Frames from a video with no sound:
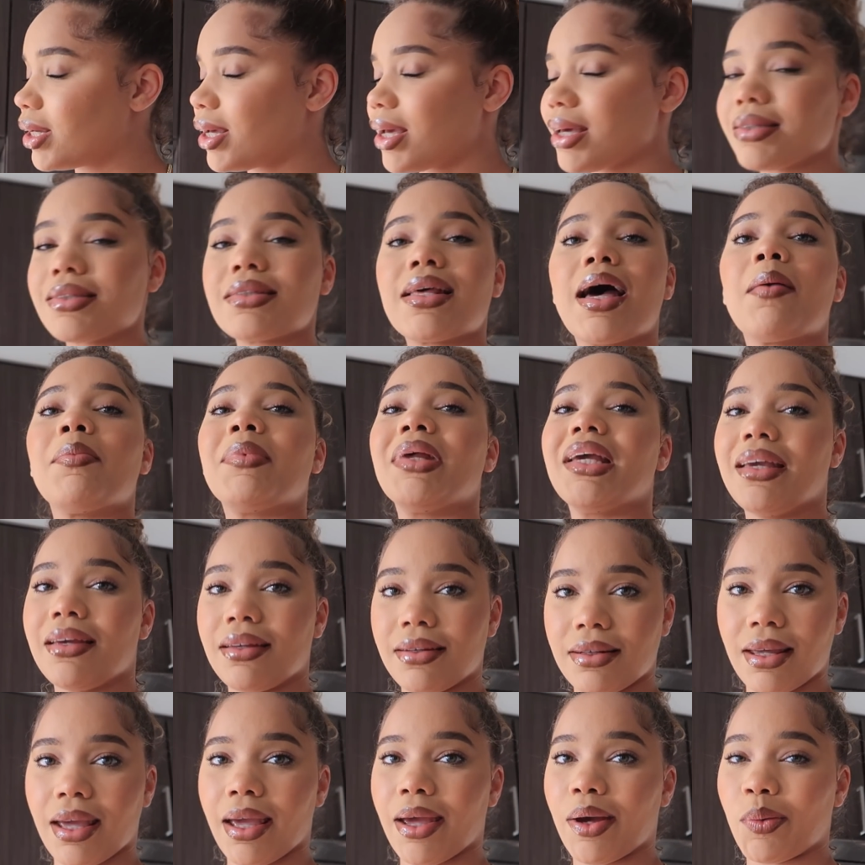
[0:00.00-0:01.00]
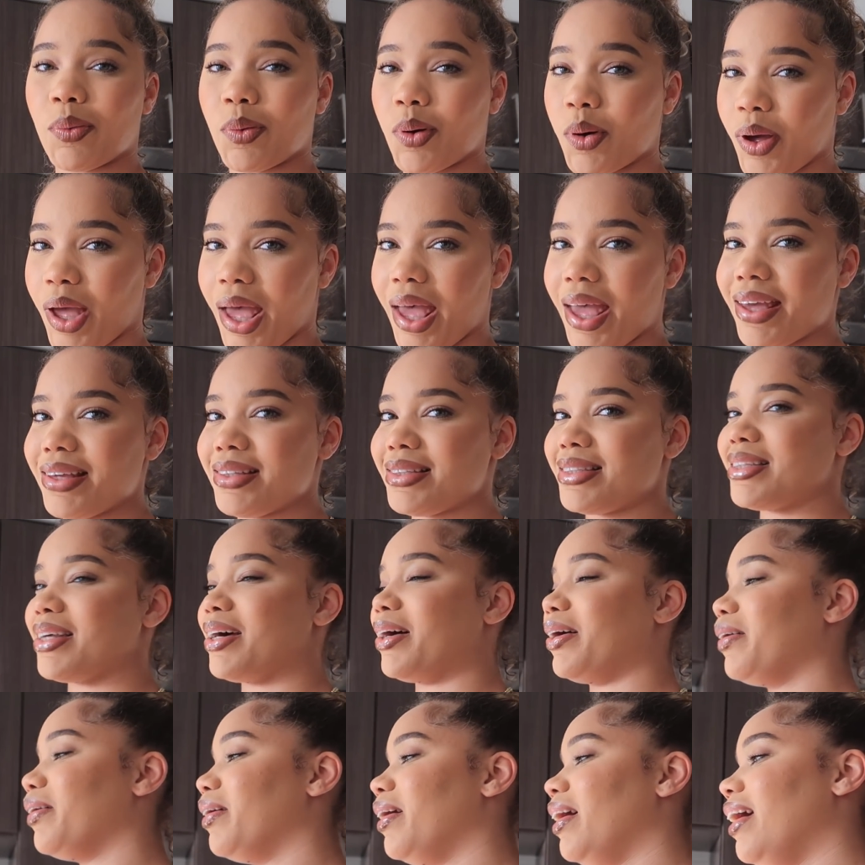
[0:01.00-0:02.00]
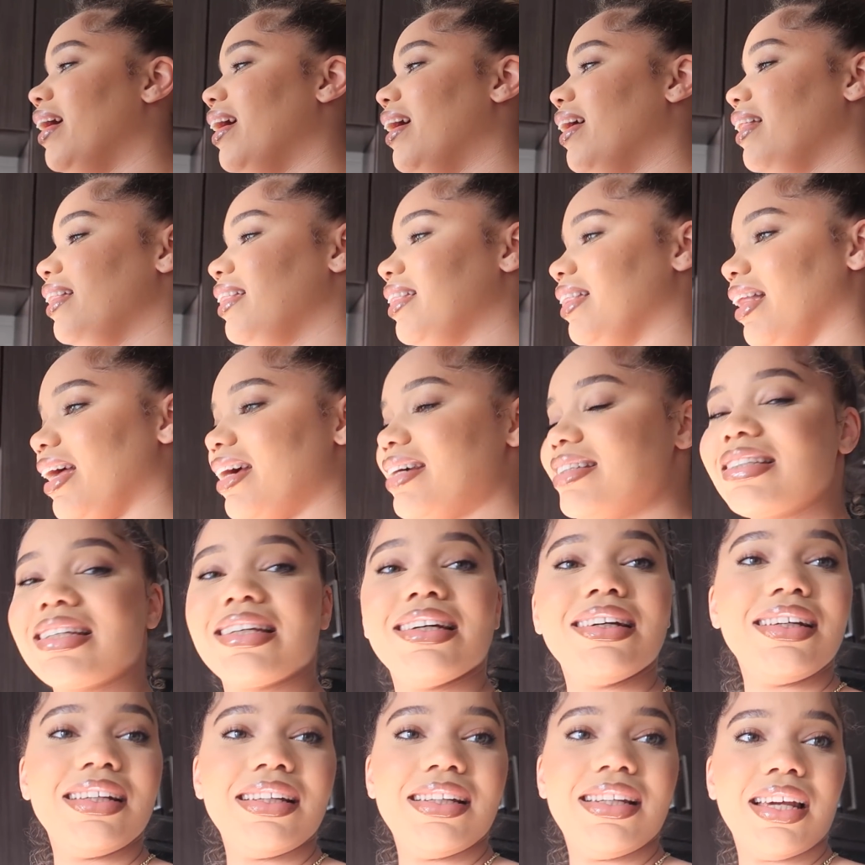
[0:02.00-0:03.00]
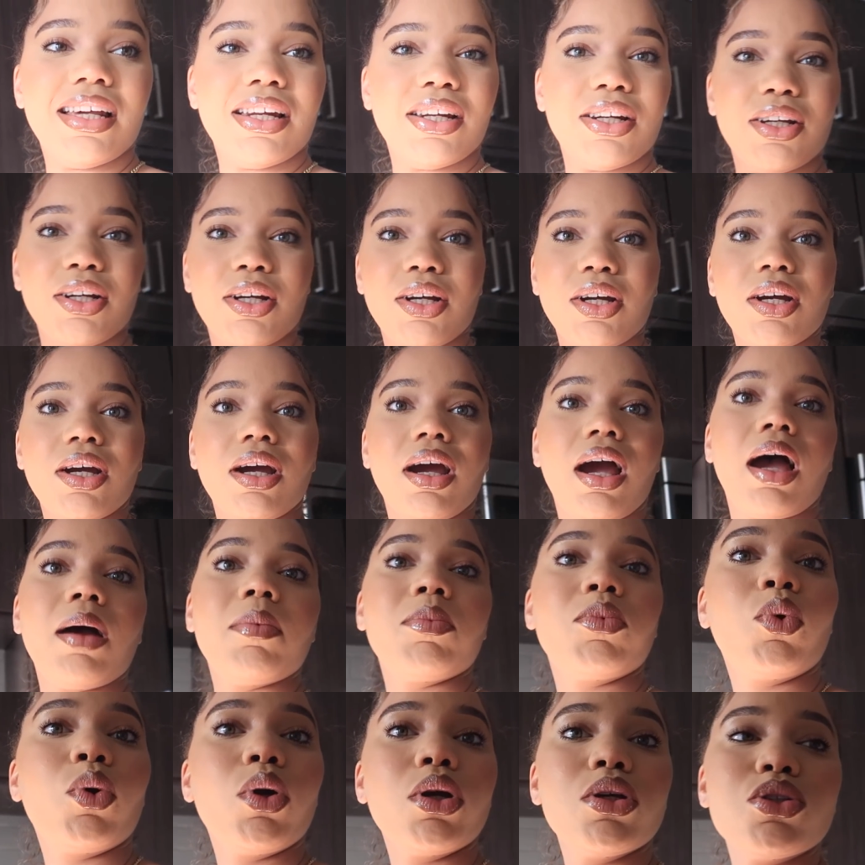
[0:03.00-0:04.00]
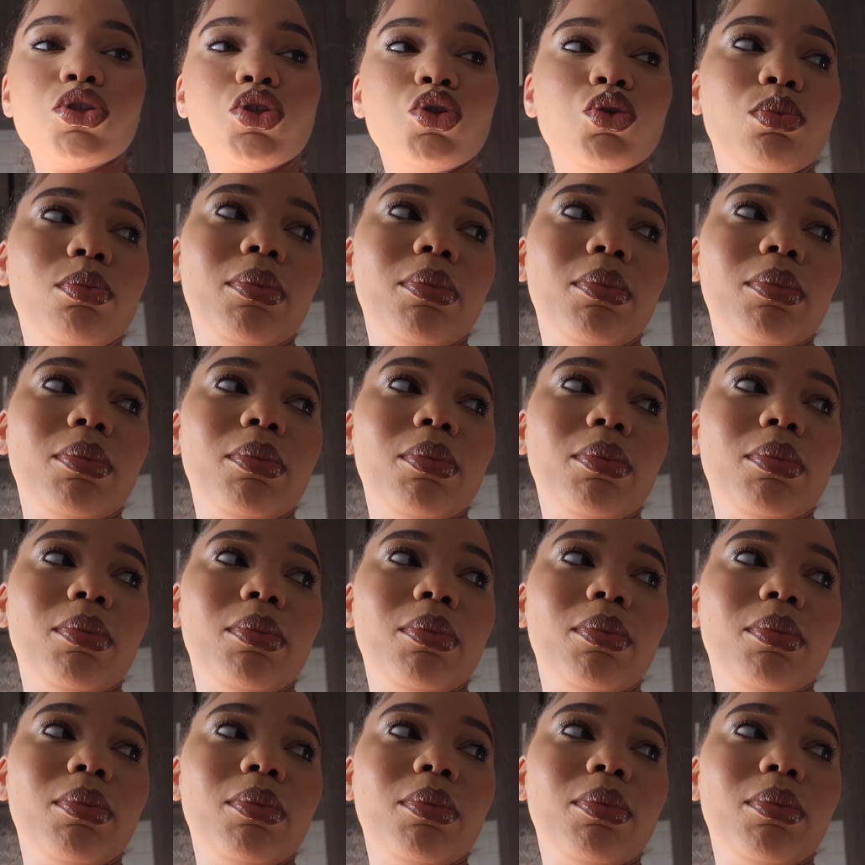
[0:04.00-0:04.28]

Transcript: It's time to get down, okay? So let's cook dinner. I'm going to